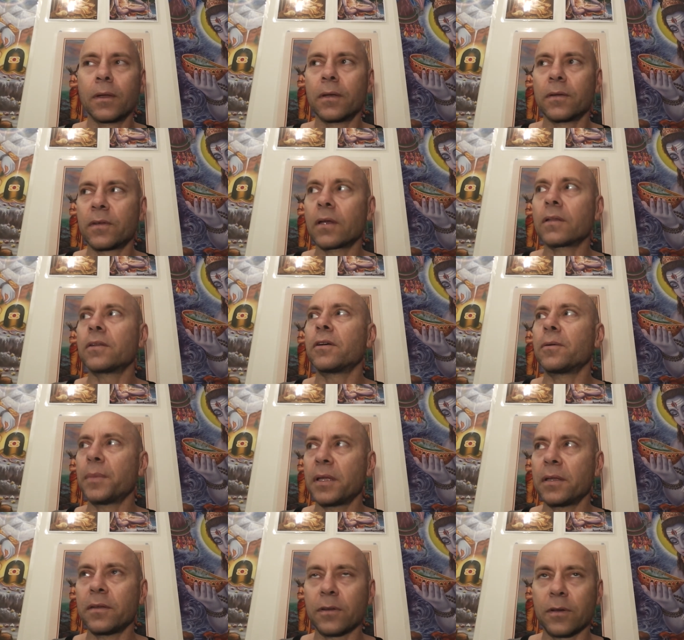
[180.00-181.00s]
Suddenly I
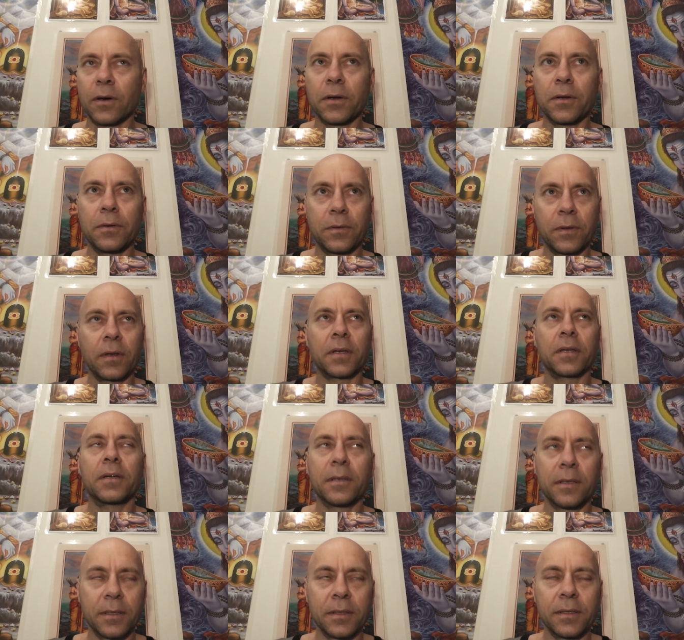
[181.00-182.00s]
met this guy who's like
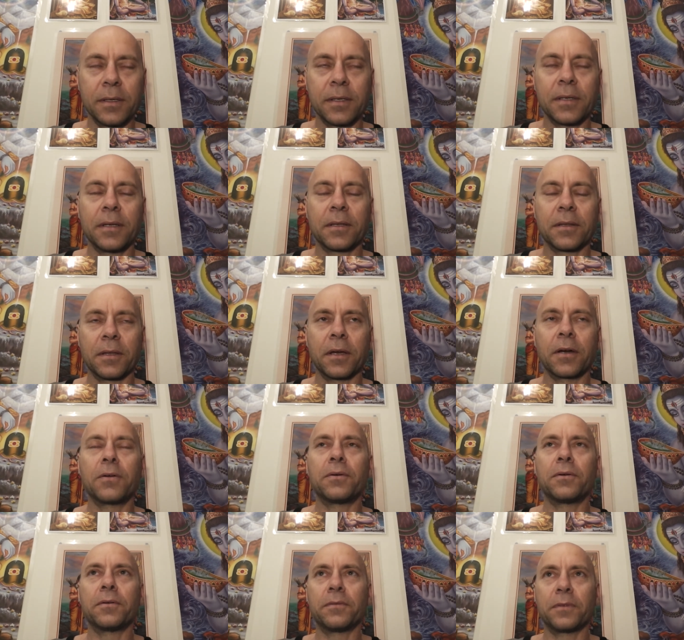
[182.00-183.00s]
the
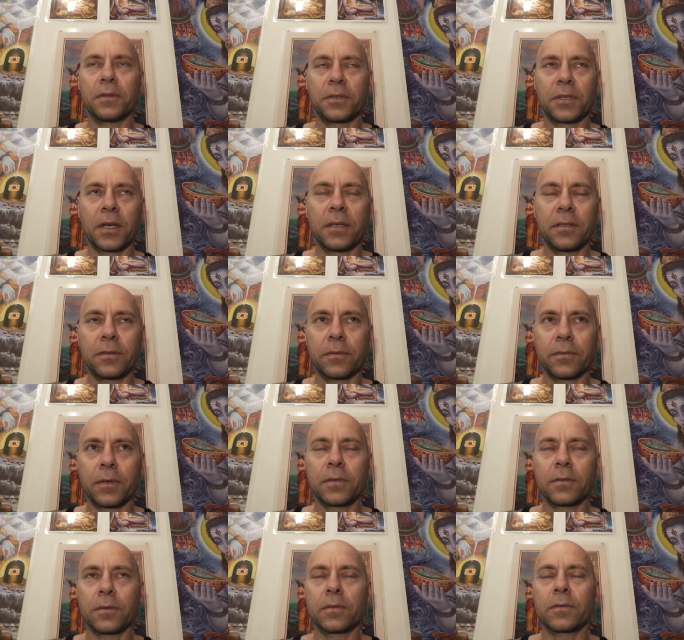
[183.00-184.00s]
owner of the chains of
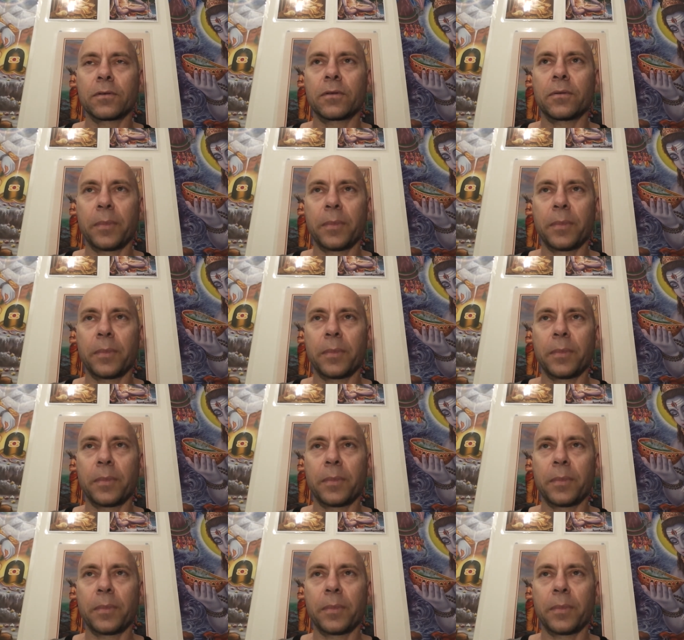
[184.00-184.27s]
restaurants or the